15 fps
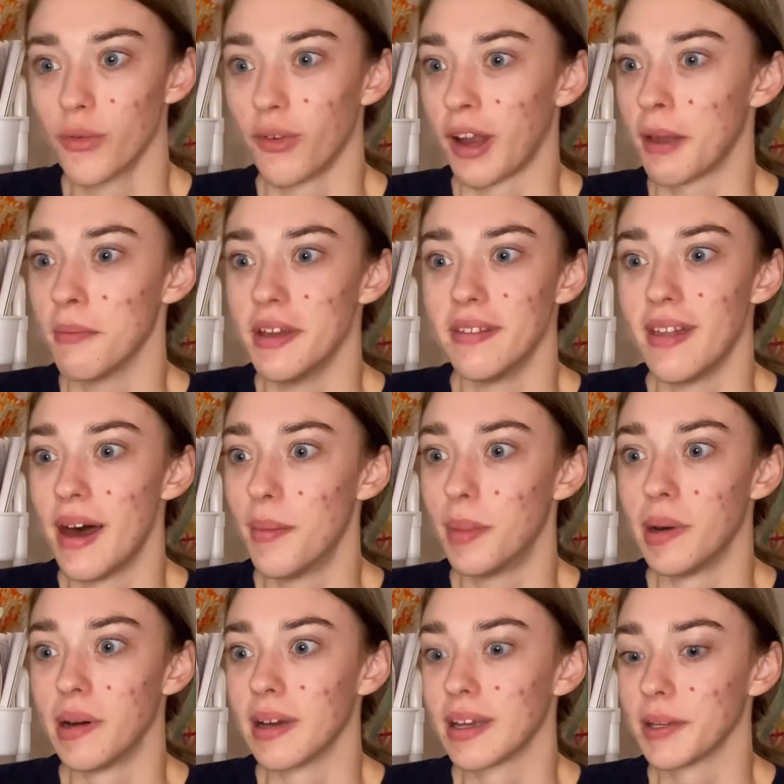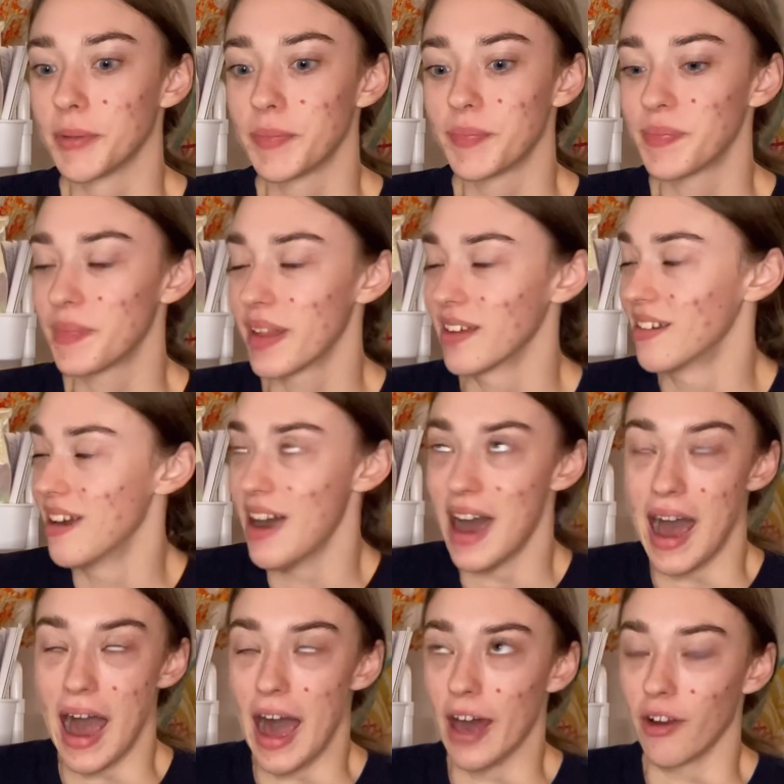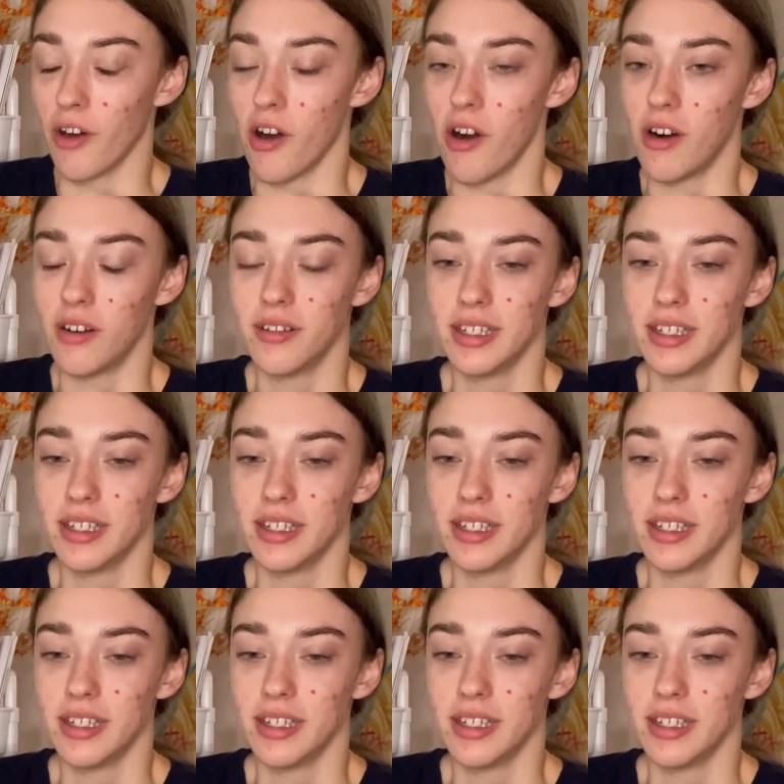recommend that book at all.